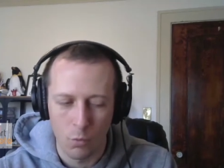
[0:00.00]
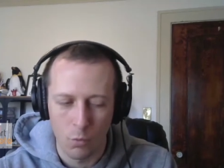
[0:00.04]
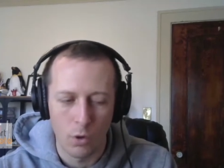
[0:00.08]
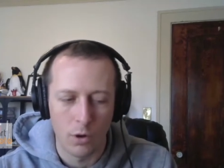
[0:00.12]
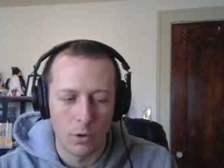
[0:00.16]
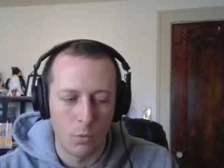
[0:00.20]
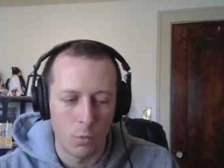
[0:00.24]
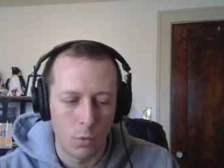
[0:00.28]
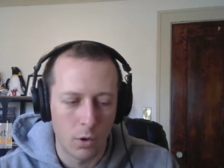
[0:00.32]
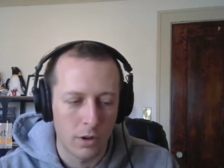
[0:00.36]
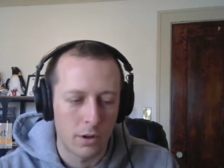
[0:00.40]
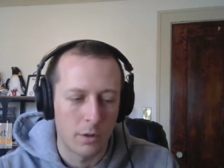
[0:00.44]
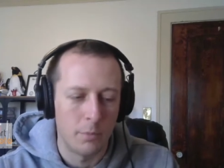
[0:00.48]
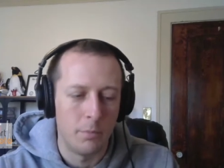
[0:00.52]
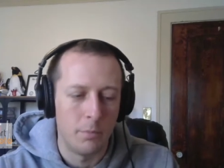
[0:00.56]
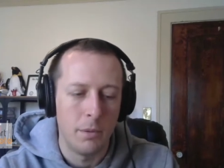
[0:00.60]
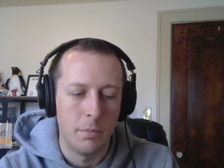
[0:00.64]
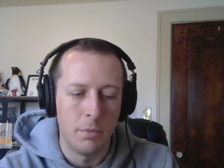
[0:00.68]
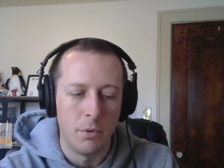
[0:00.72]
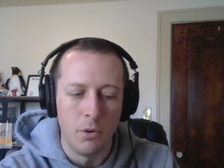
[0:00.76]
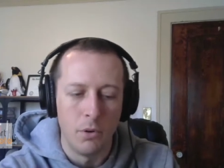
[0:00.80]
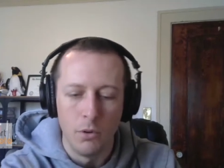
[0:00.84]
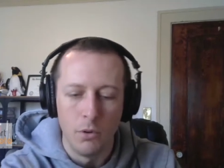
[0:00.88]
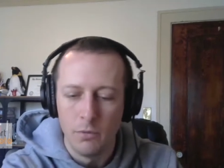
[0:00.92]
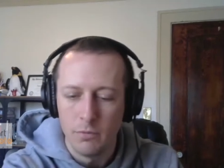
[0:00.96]
Where, where can
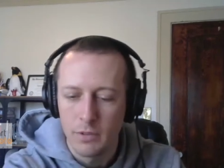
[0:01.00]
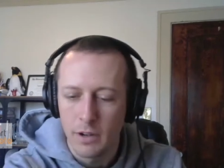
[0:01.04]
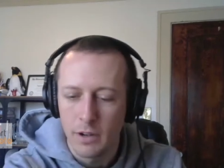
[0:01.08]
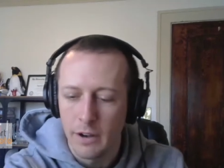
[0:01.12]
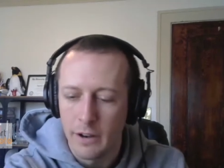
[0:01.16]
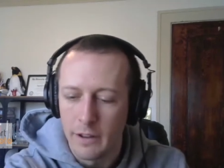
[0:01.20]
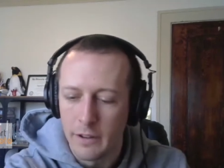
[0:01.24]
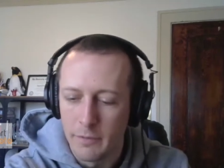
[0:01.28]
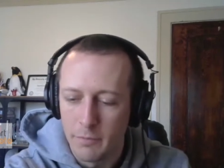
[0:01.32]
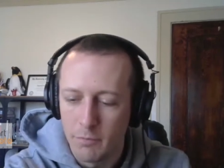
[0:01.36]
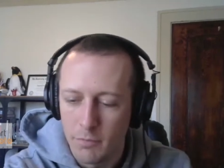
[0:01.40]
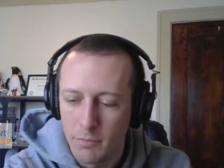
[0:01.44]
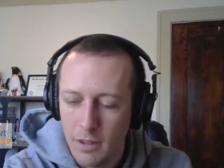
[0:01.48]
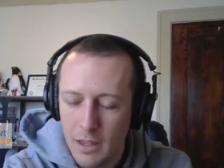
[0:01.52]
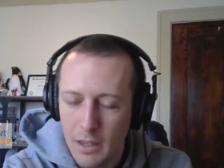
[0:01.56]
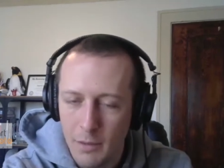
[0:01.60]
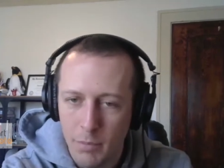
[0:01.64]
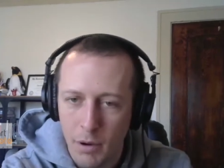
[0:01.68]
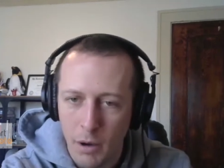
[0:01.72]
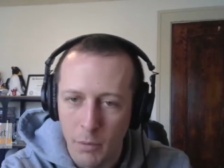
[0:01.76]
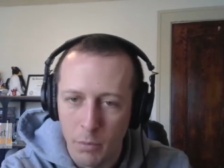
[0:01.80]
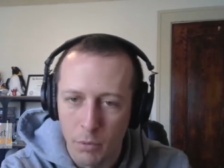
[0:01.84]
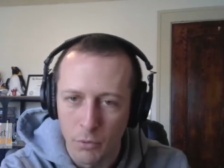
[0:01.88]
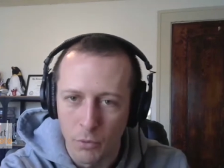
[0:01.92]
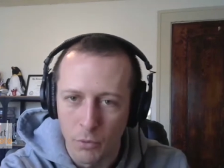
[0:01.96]
people kind of
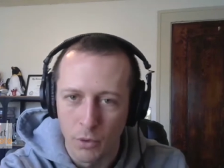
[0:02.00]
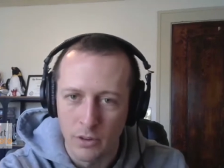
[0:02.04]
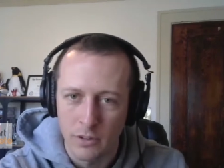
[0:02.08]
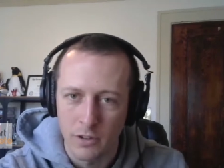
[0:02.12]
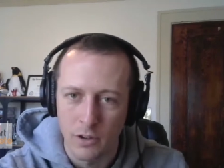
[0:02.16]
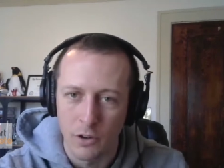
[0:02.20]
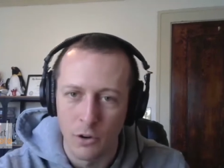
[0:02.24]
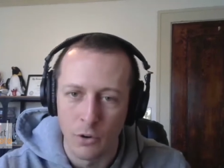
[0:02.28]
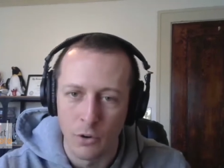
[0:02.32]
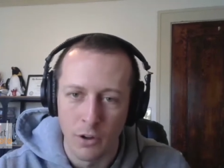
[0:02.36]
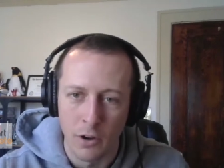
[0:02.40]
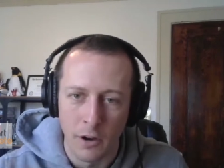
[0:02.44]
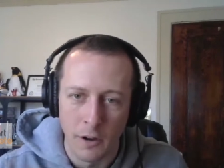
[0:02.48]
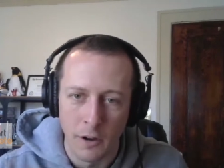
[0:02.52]
keep up with what's going